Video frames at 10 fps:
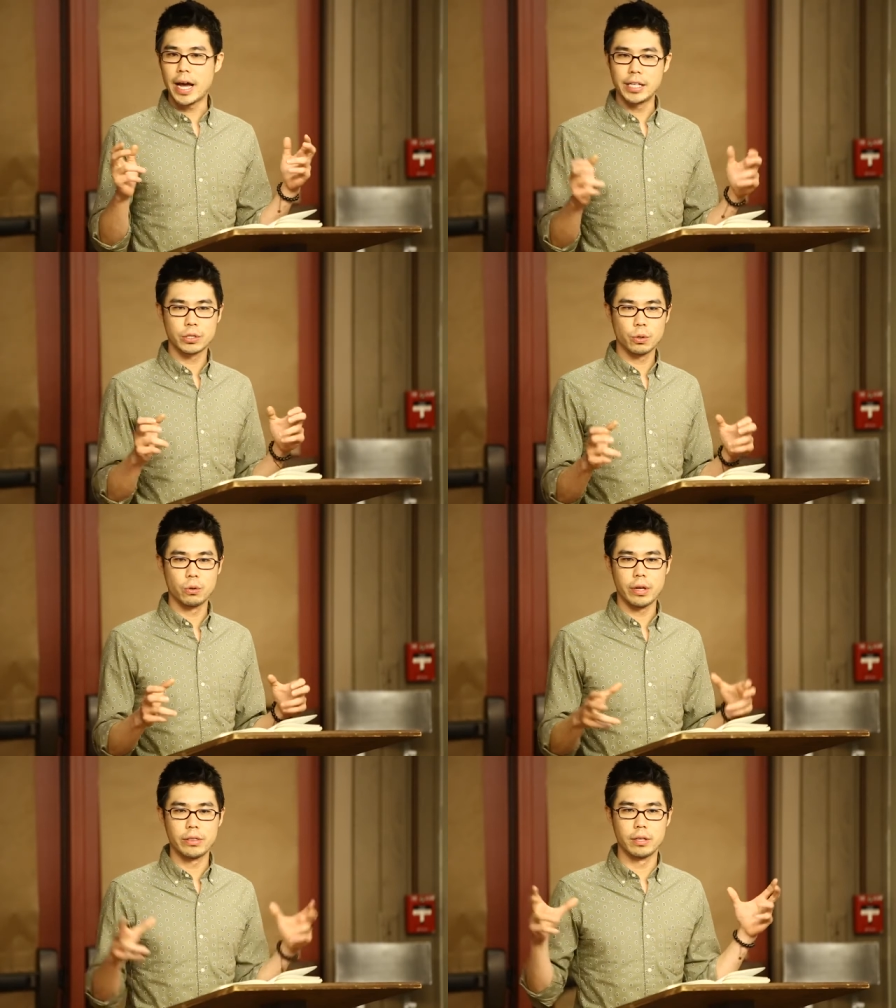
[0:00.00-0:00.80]
high
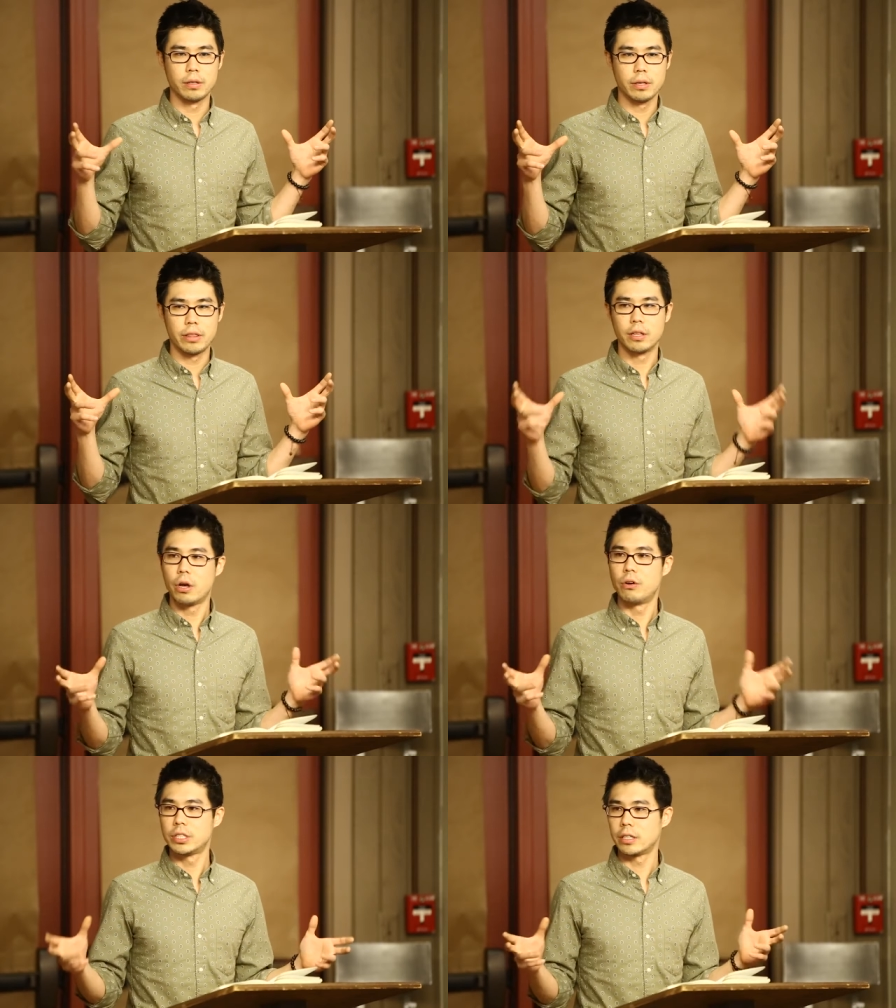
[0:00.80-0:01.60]
school in the
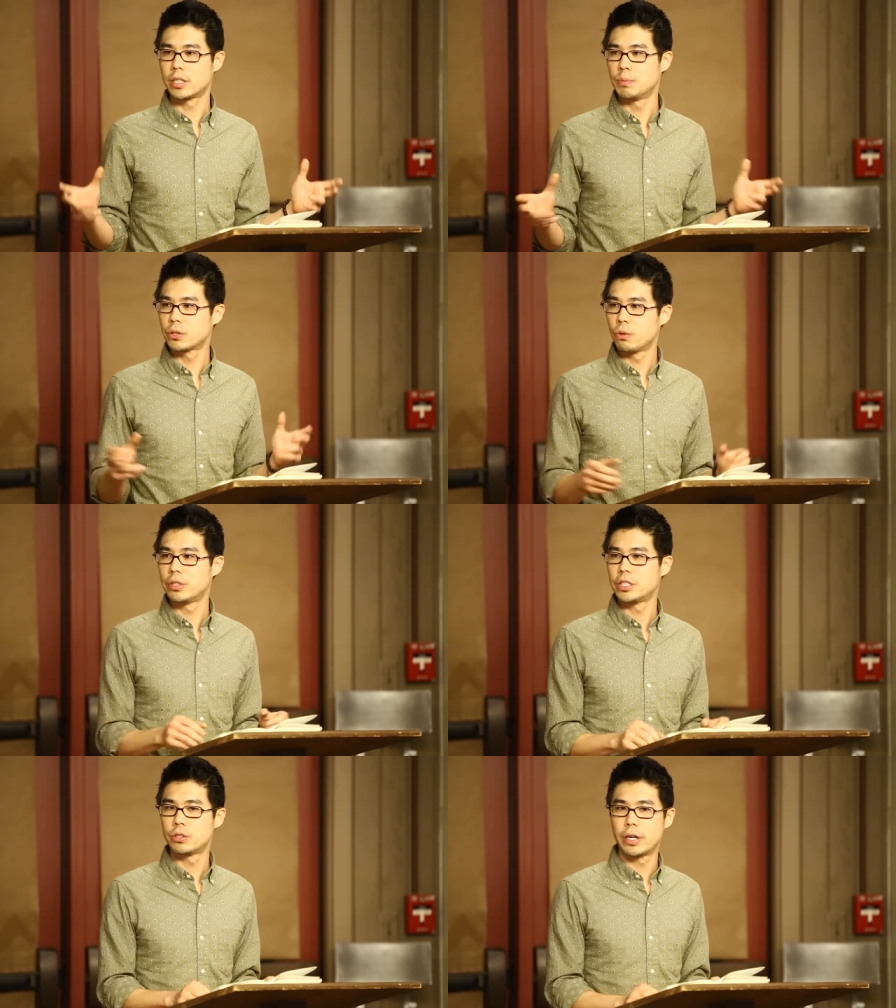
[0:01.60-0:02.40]
lowest income school
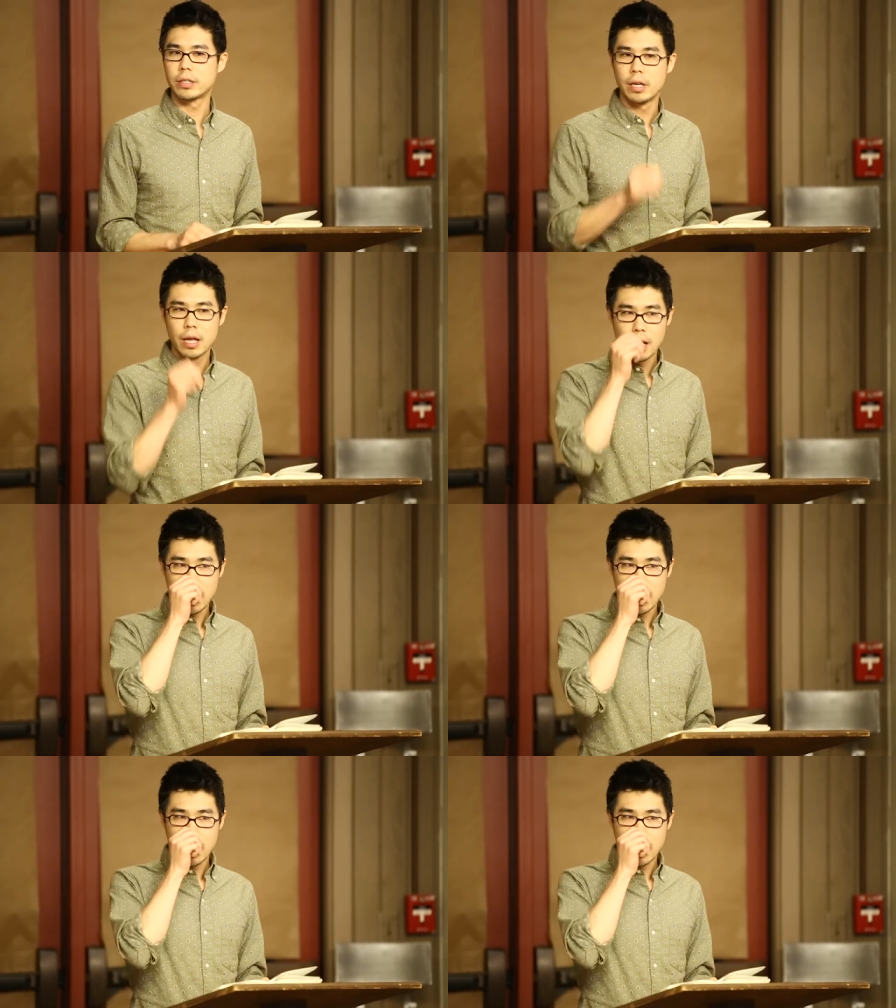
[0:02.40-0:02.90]
district.